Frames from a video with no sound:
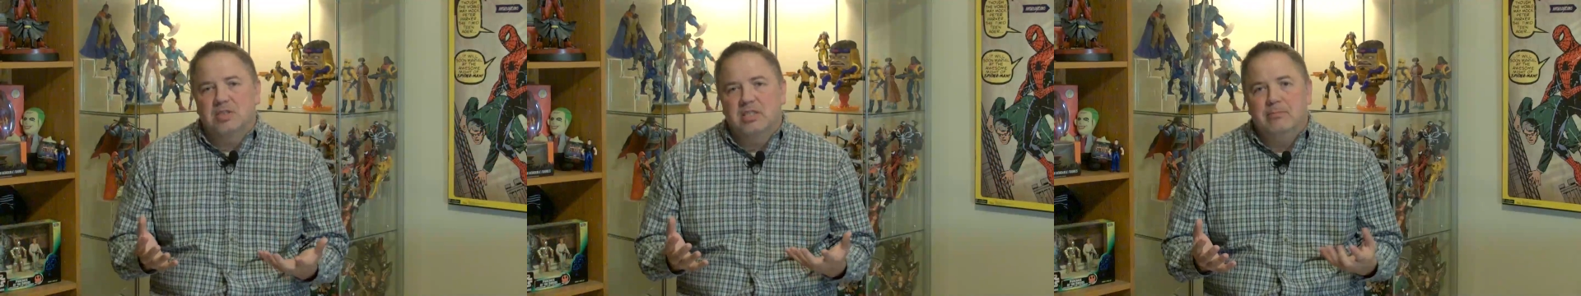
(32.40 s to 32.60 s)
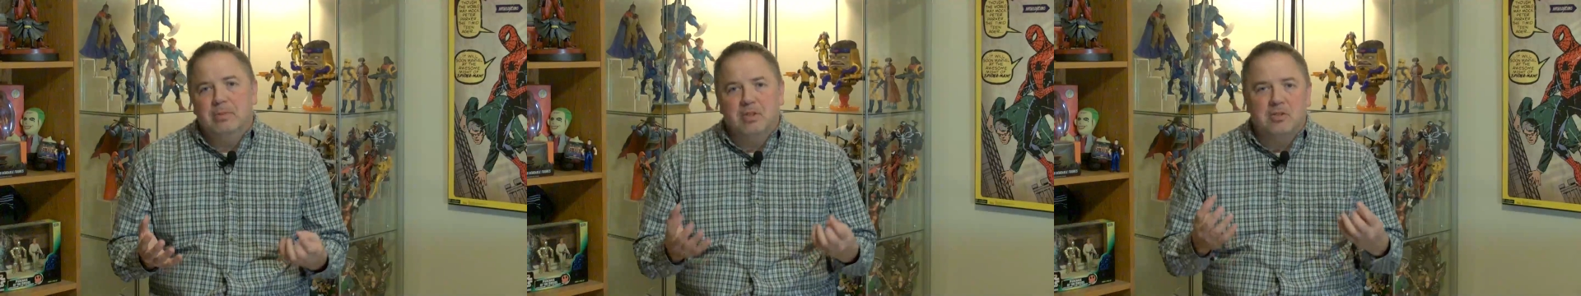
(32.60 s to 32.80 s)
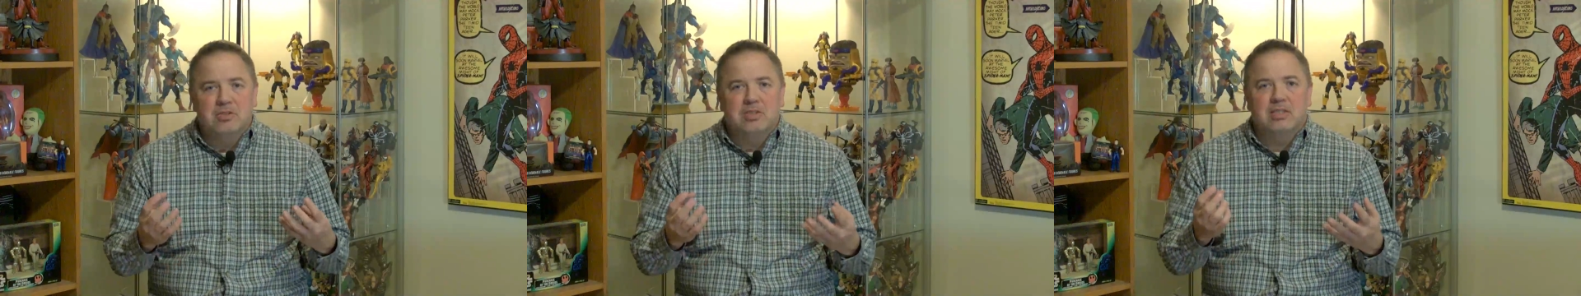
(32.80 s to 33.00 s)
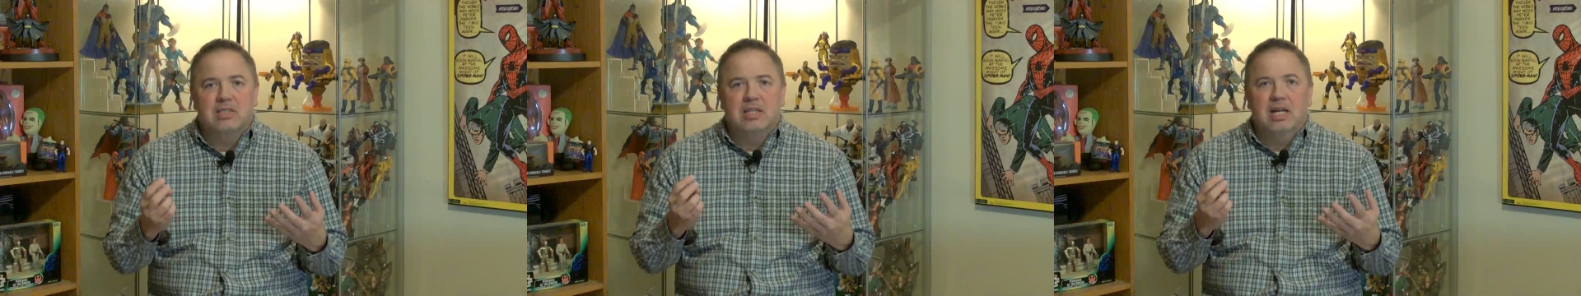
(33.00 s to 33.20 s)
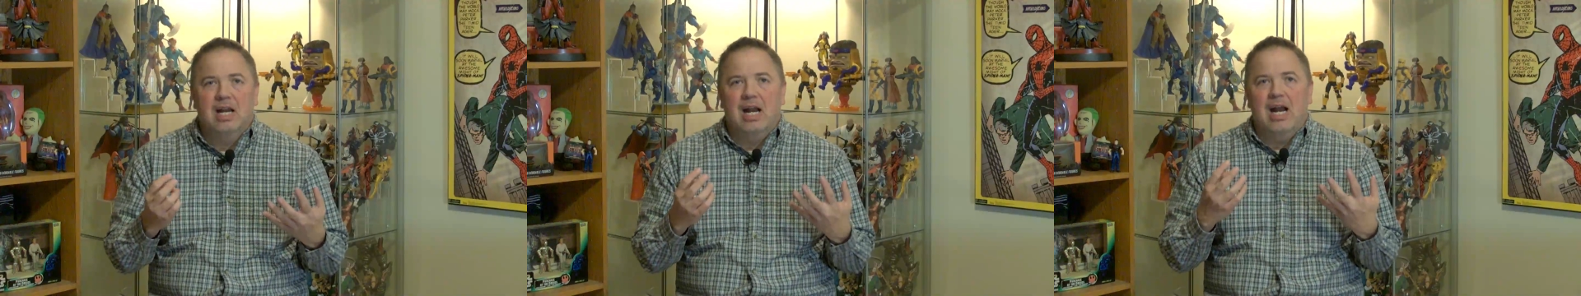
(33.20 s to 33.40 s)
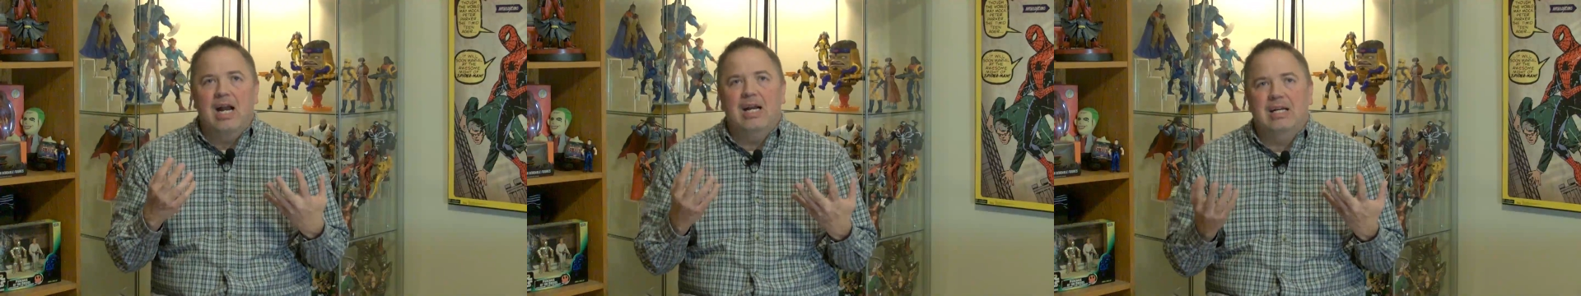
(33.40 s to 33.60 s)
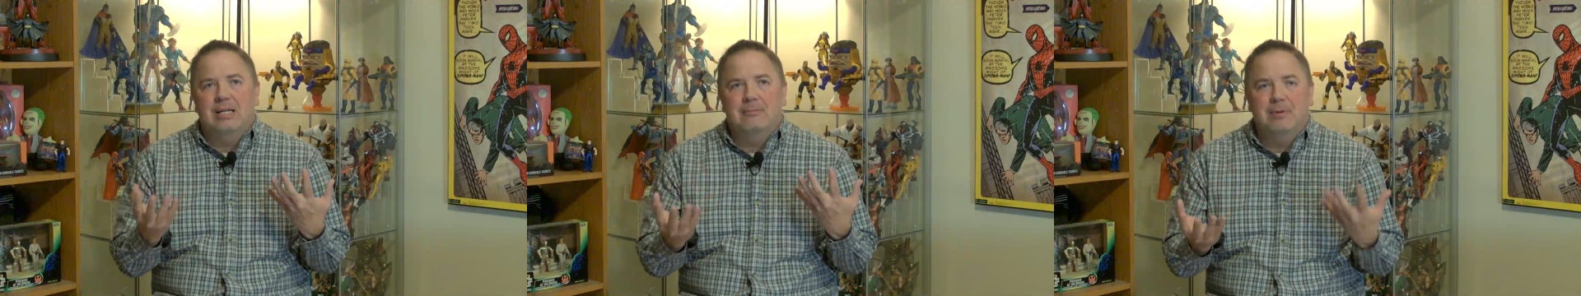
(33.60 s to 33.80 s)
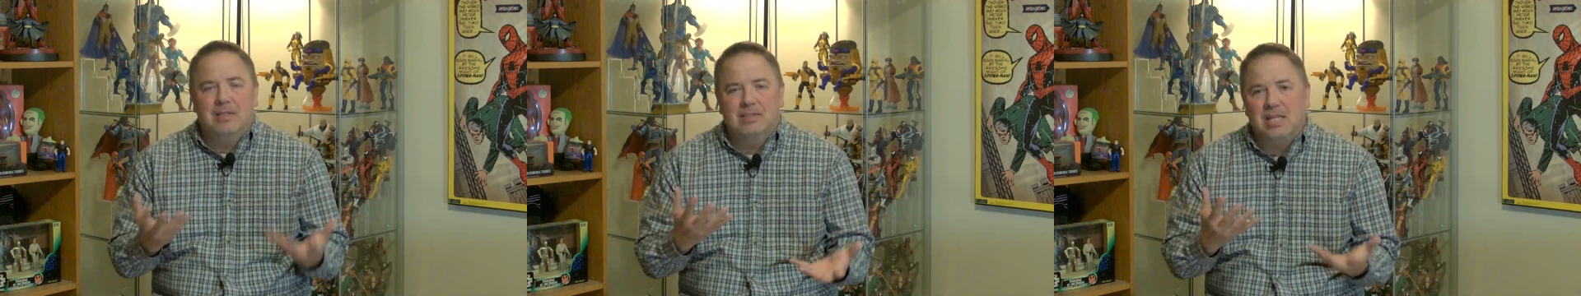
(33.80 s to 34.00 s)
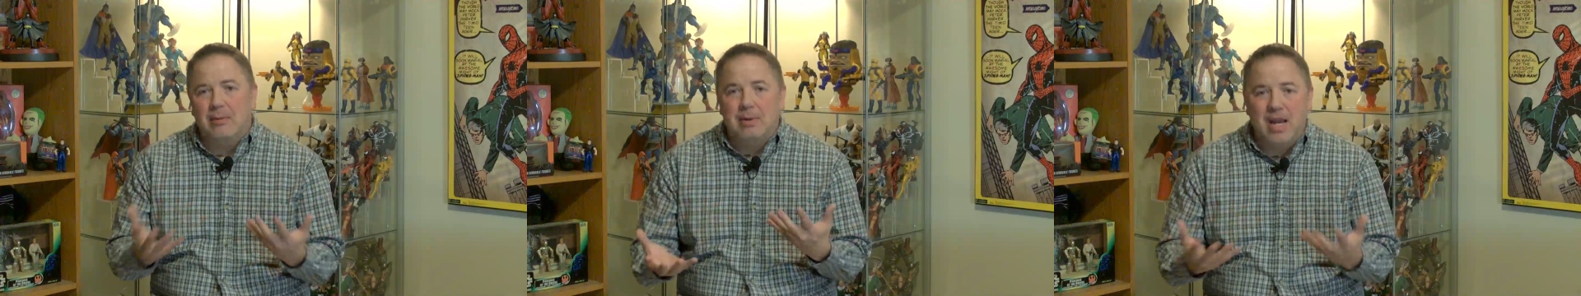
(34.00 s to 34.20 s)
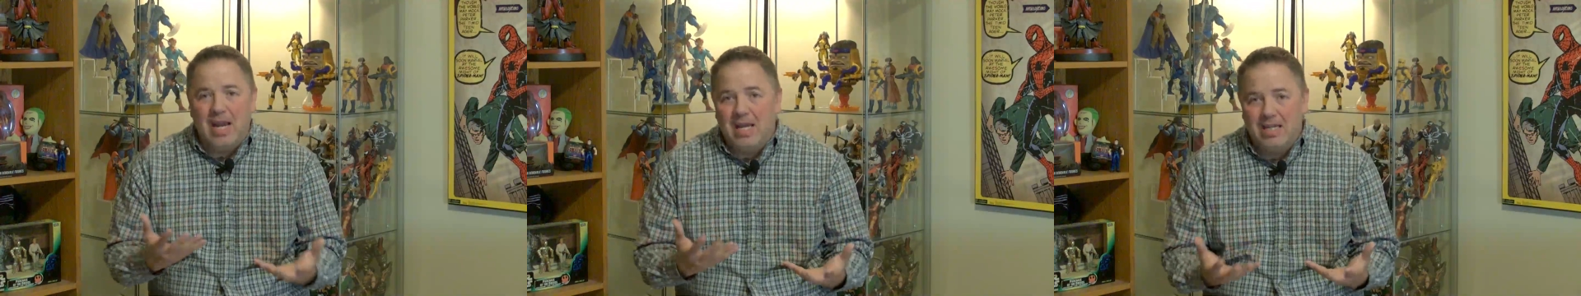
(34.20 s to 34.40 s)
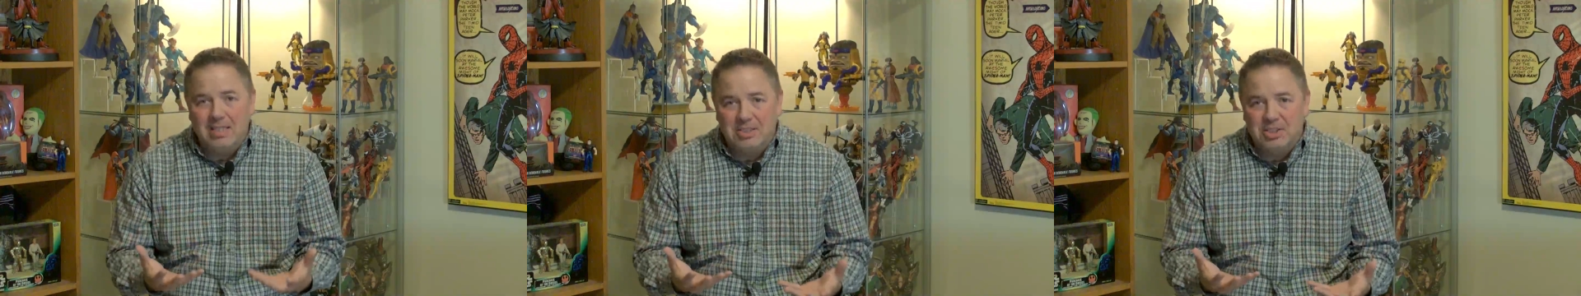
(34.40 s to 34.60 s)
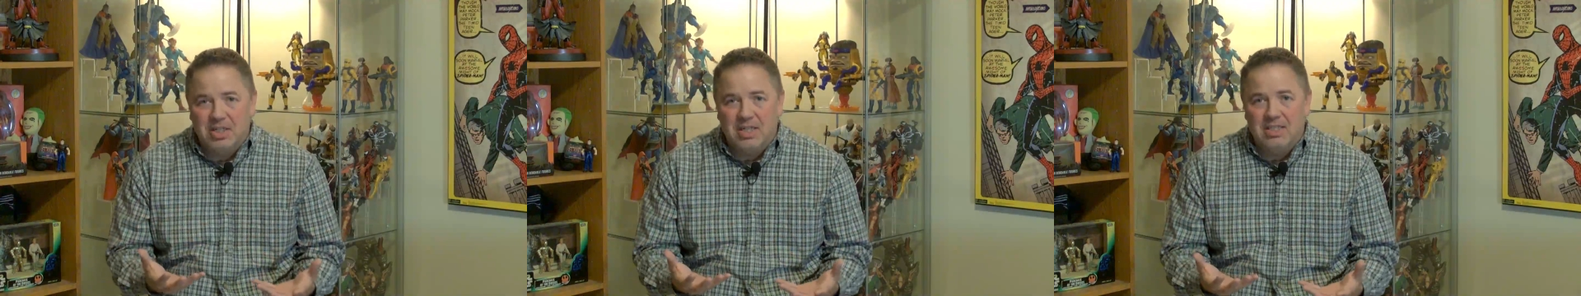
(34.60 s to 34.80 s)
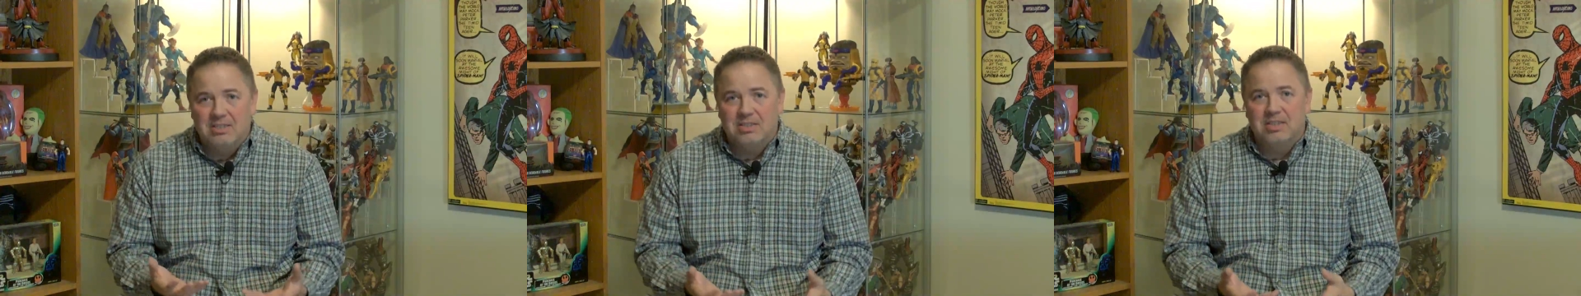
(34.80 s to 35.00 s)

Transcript: it because it. By the time I had a chance,